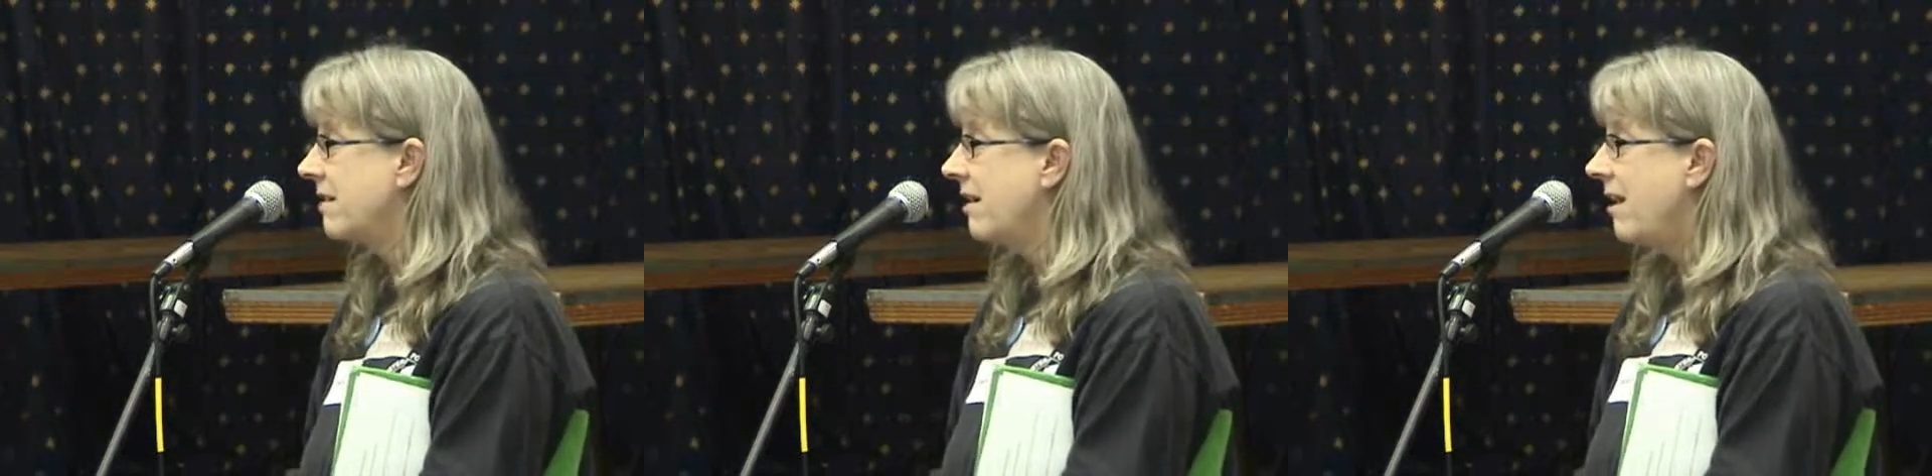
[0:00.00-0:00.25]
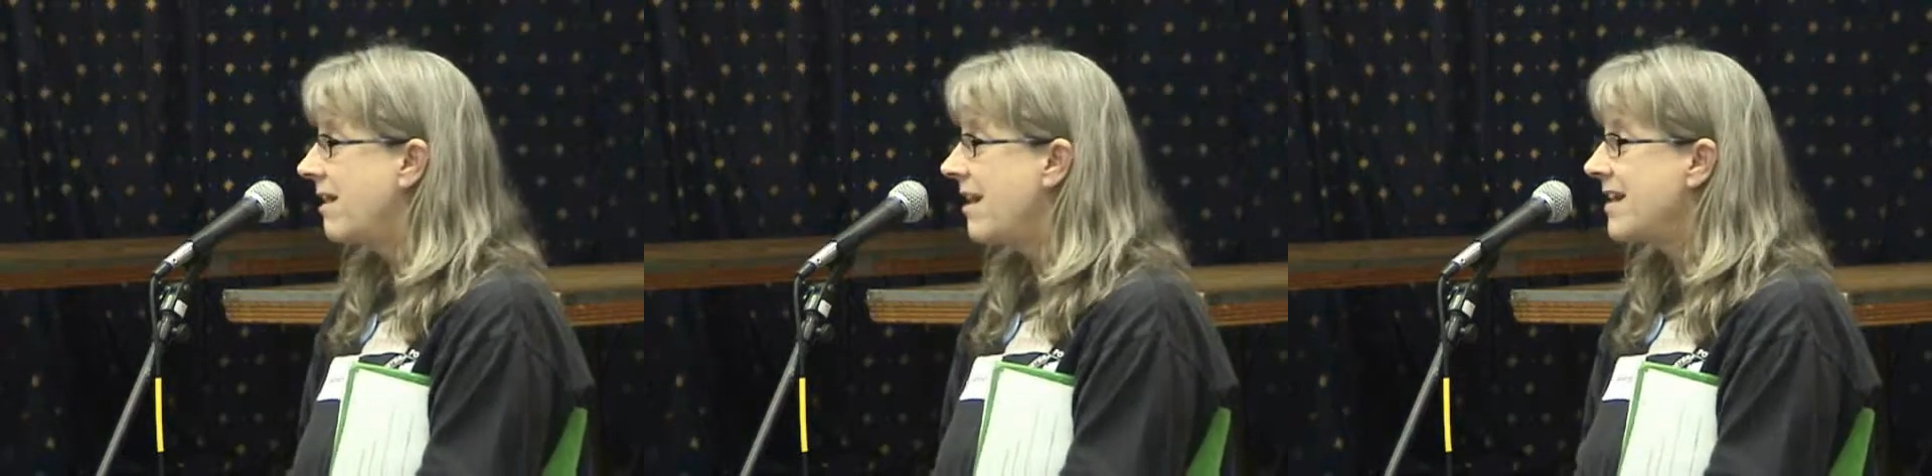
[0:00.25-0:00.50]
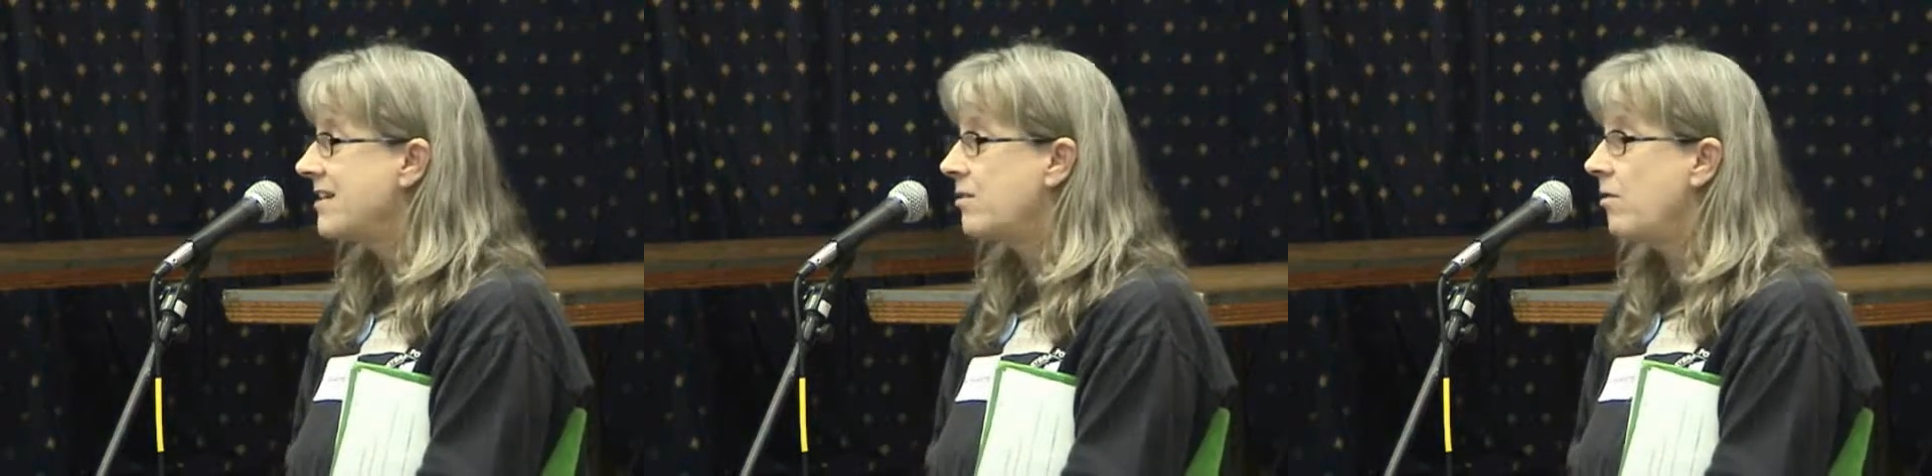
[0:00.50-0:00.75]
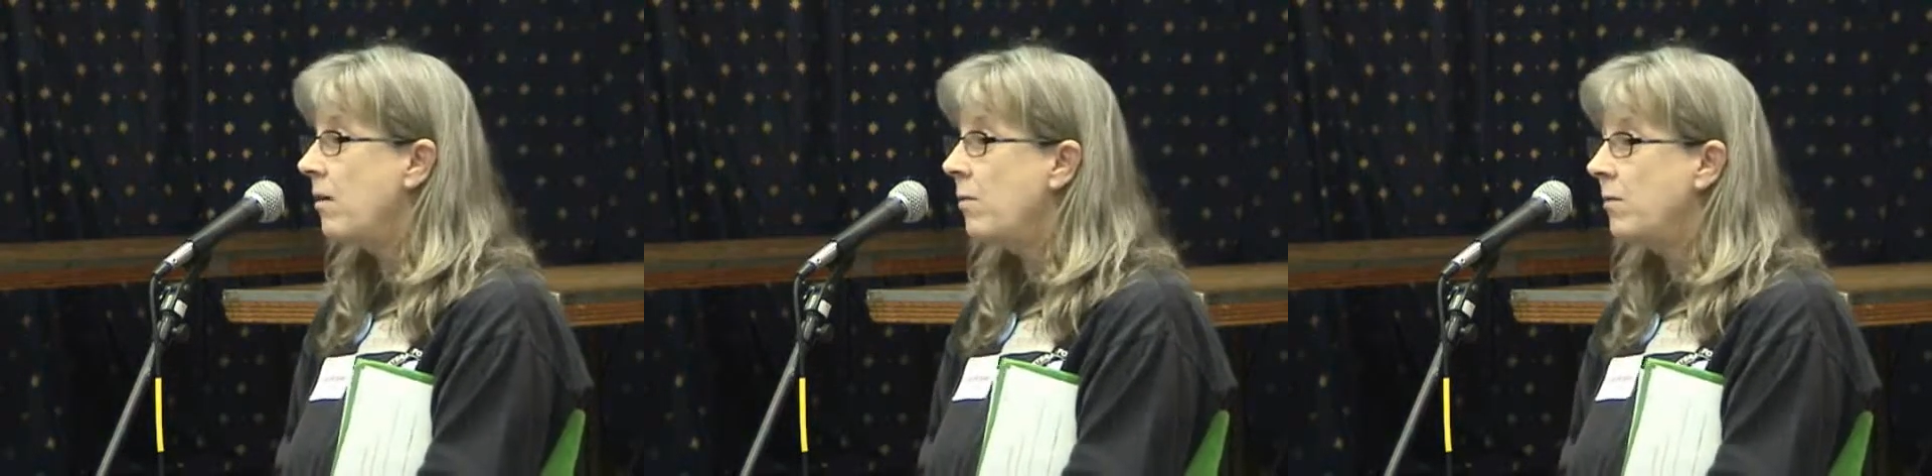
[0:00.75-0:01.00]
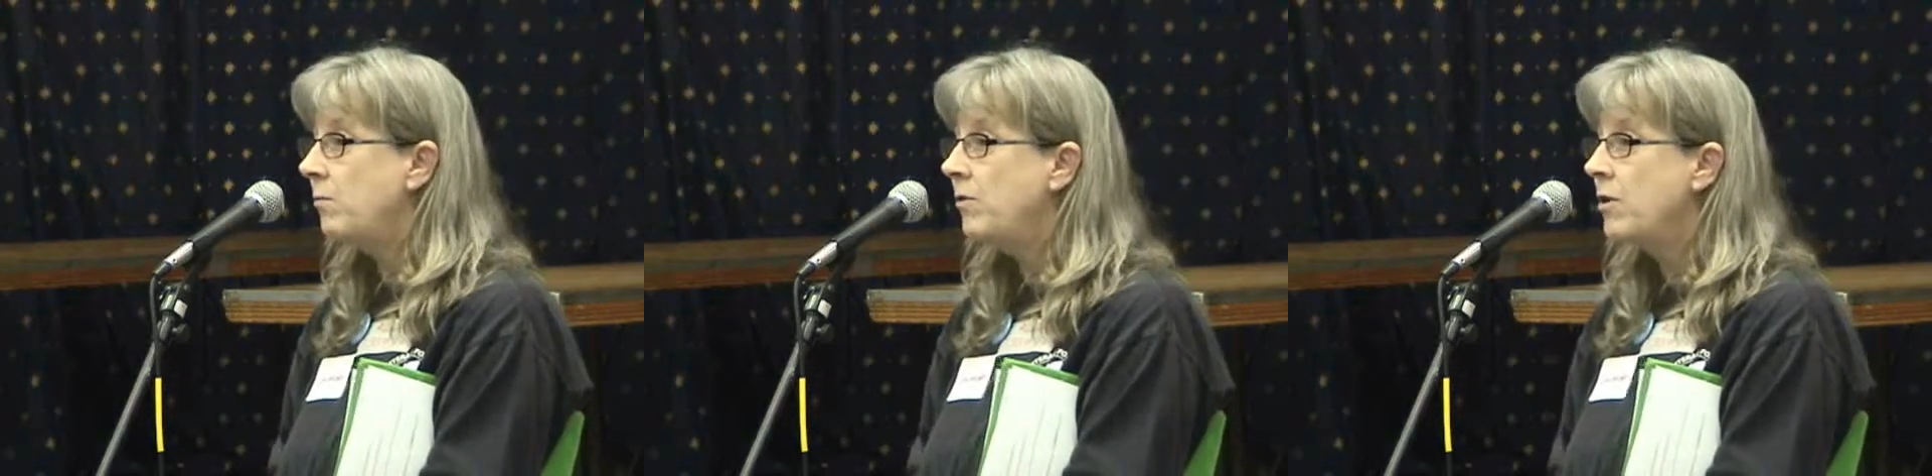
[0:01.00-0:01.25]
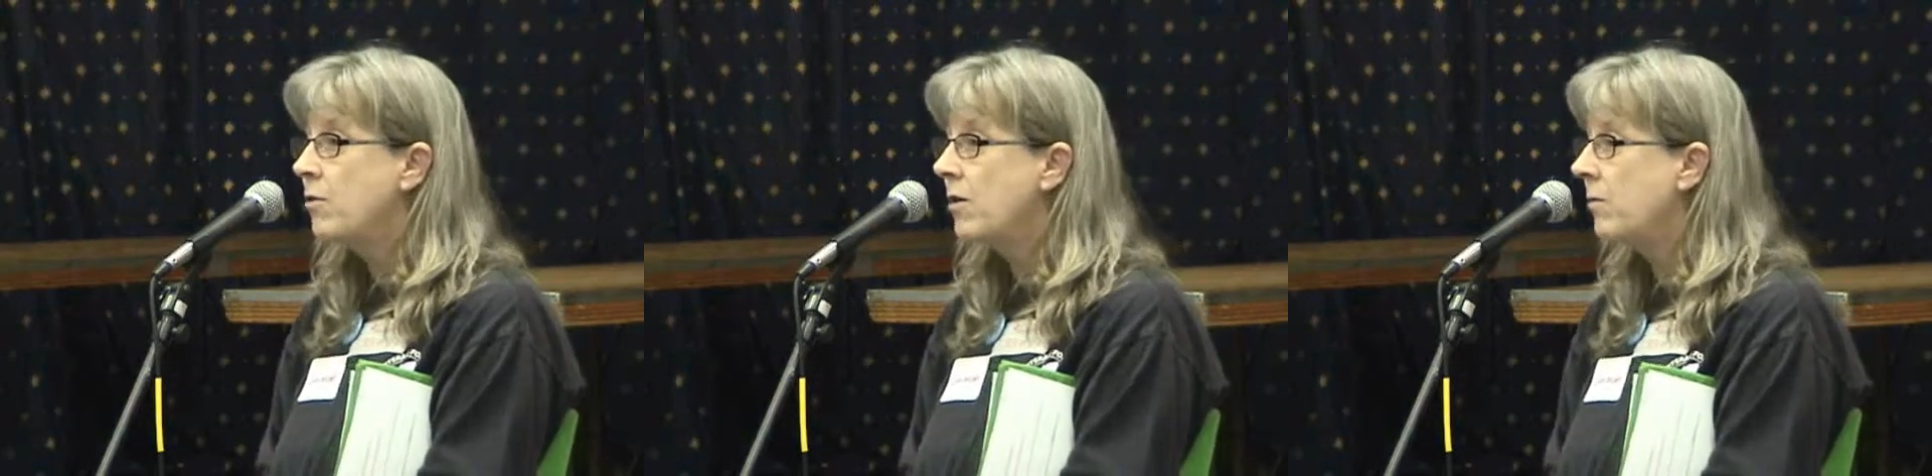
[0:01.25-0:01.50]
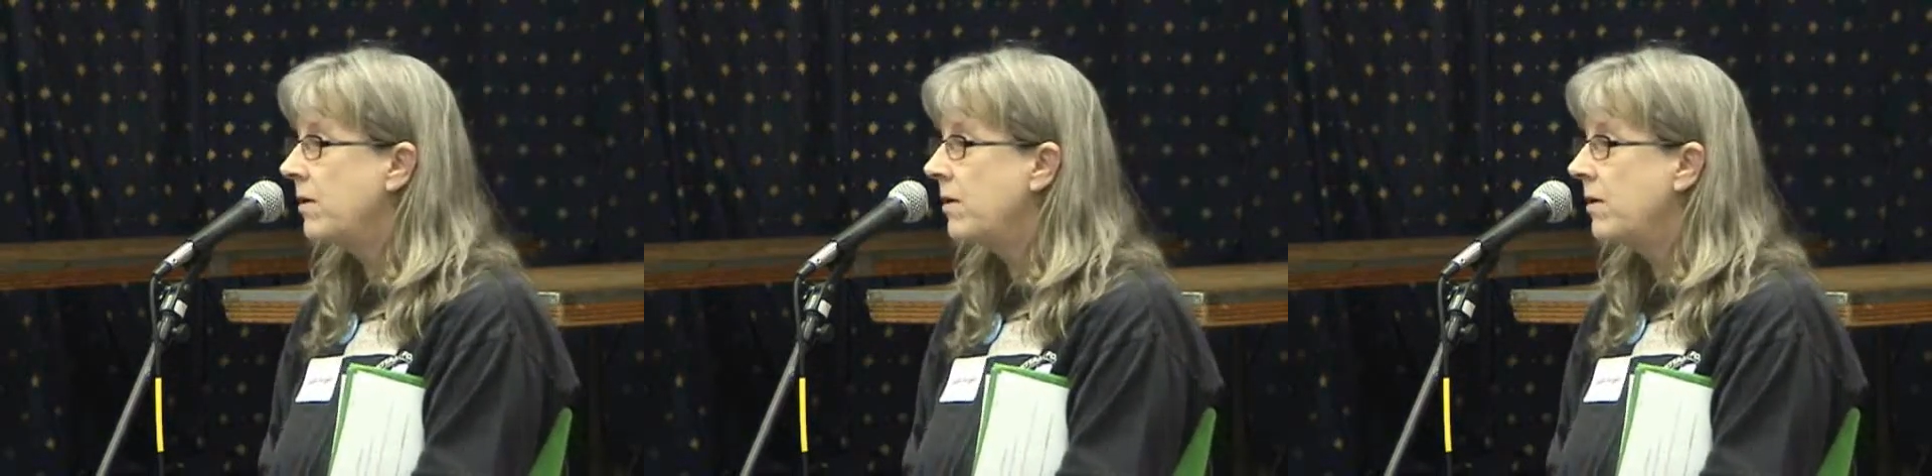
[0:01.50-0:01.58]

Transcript: That's growing. In New York,